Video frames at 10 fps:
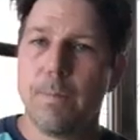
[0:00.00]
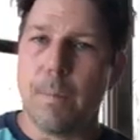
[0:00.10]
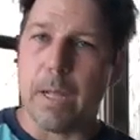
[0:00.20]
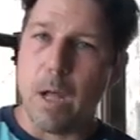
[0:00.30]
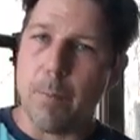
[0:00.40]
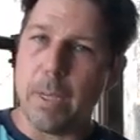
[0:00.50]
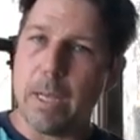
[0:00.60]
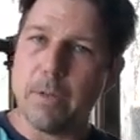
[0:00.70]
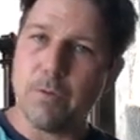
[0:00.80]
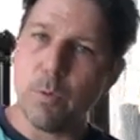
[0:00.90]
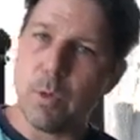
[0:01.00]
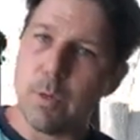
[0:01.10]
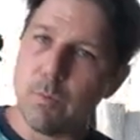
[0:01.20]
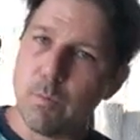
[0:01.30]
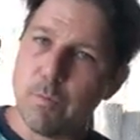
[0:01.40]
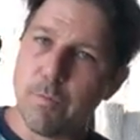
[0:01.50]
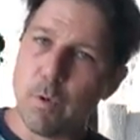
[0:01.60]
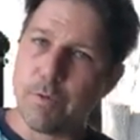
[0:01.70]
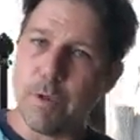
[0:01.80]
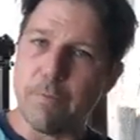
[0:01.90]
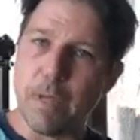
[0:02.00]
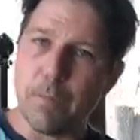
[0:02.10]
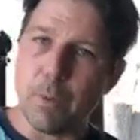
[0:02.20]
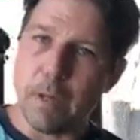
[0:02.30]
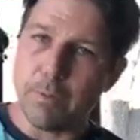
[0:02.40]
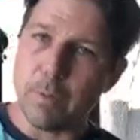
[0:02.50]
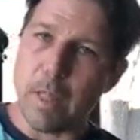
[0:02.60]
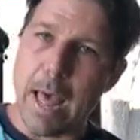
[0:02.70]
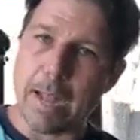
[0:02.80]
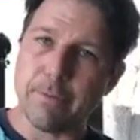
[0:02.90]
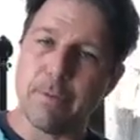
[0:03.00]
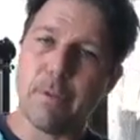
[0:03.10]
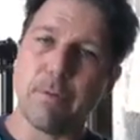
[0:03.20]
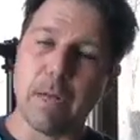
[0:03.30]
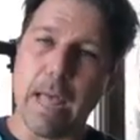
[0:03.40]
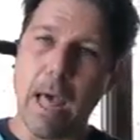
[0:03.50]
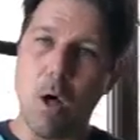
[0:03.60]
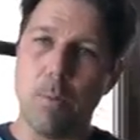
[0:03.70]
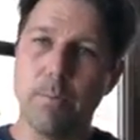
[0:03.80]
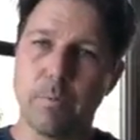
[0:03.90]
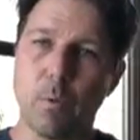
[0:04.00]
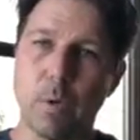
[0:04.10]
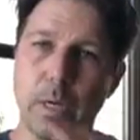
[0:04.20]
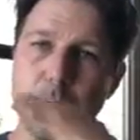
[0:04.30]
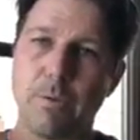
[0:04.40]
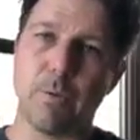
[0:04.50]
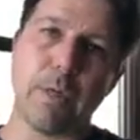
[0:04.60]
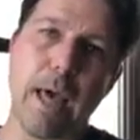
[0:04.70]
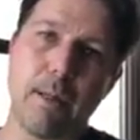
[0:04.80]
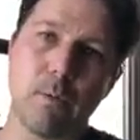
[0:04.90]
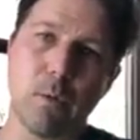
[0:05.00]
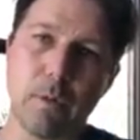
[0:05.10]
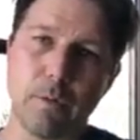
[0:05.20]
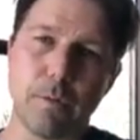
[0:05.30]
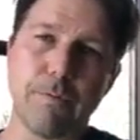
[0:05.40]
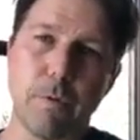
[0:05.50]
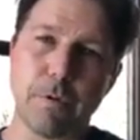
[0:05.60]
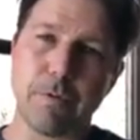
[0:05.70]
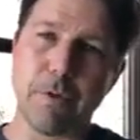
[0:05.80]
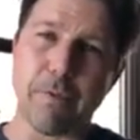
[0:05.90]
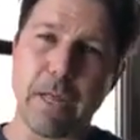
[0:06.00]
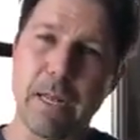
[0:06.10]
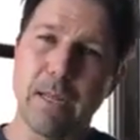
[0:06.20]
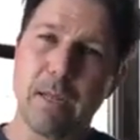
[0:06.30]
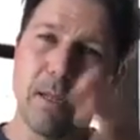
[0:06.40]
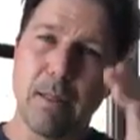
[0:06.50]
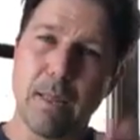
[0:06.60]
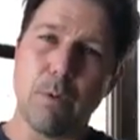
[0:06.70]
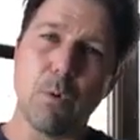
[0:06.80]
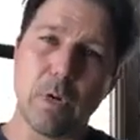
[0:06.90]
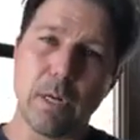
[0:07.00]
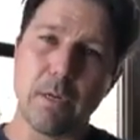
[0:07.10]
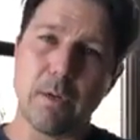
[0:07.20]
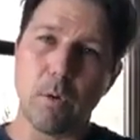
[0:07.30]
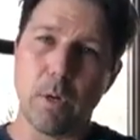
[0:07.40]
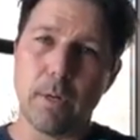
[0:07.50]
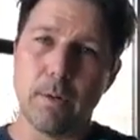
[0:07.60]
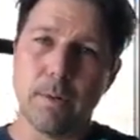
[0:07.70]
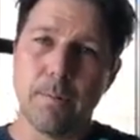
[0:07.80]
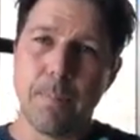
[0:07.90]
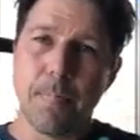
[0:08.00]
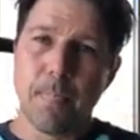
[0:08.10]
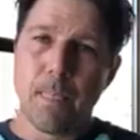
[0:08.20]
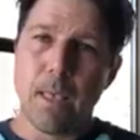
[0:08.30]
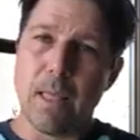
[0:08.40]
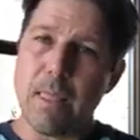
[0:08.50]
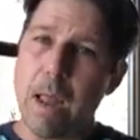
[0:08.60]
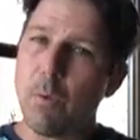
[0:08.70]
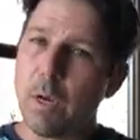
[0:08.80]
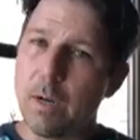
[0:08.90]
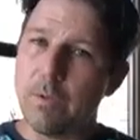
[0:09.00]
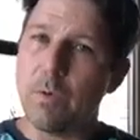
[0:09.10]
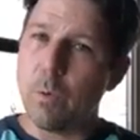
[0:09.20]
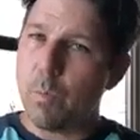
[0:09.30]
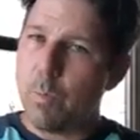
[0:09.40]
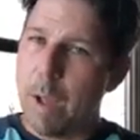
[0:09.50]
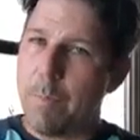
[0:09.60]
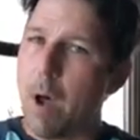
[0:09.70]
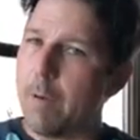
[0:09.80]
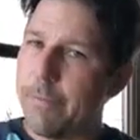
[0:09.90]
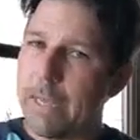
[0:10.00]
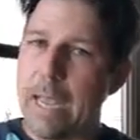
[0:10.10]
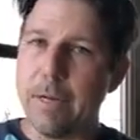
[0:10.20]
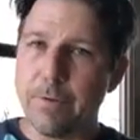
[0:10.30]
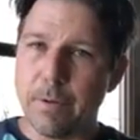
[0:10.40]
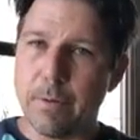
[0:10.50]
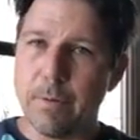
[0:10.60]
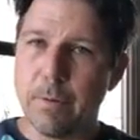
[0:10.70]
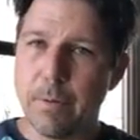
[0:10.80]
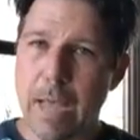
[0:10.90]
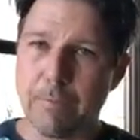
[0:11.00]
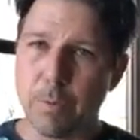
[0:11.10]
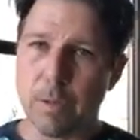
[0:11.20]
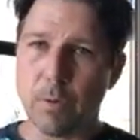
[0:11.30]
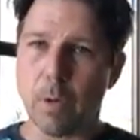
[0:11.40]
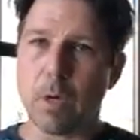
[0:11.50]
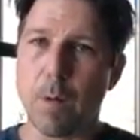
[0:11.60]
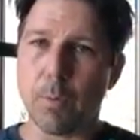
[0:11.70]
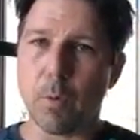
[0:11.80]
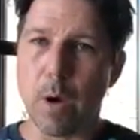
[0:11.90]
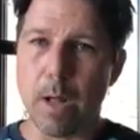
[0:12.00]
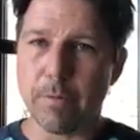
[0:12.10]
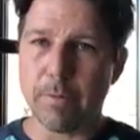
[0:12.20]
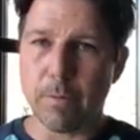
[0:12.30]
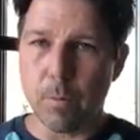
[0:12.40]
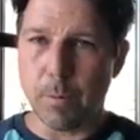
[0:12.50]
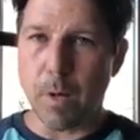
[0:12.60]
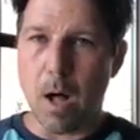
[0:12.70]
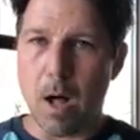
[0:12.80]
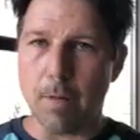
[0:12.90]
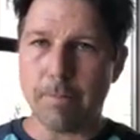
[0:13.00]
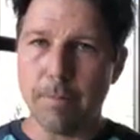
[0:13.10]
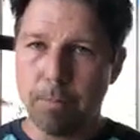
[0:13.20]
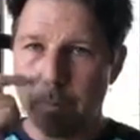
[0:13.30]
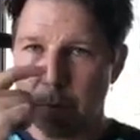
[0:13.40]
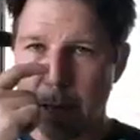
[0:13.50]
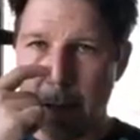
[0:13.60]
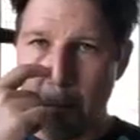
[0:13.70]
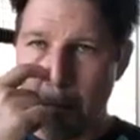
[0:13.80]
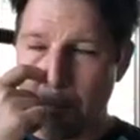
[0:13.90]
by coming into it, 4, 7, 8 breath, relax, it's going to help. So we're going to do that. We're going to do 4, 7, 8, then we're going to do it, and then we're going to do my modification after we do a couple rounds of the Wim Hof. Okay,